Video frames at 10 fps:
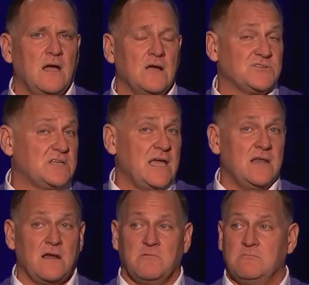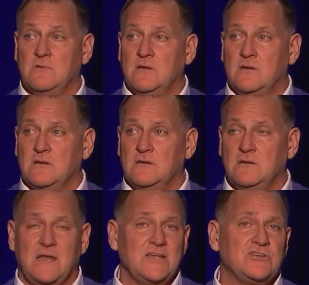our state, our
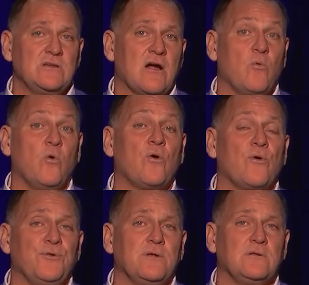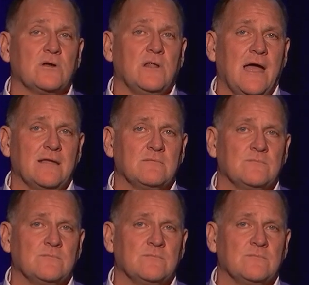nation, our world look like